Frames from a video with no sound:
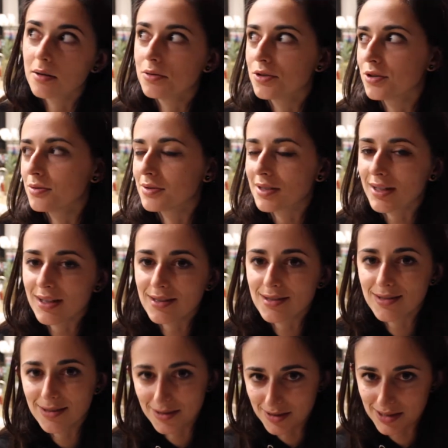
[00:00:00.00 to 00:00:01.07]
Shoot, I
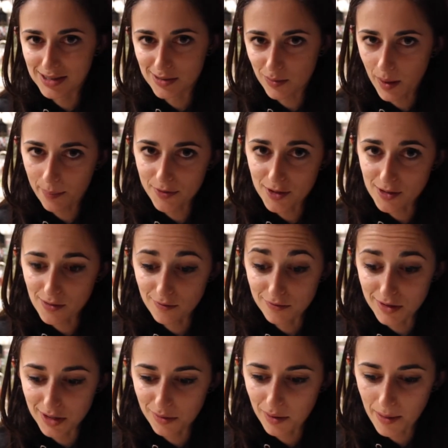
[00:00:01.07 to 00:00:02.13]
still need to wrap this
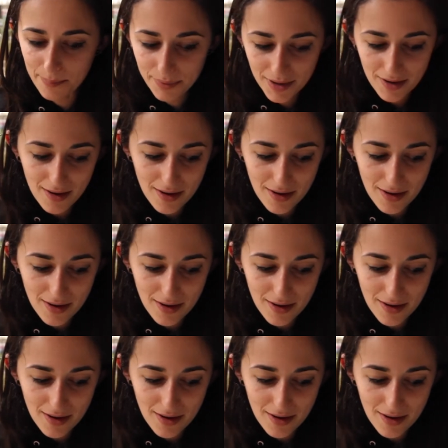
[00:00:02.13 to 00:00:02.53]
video up.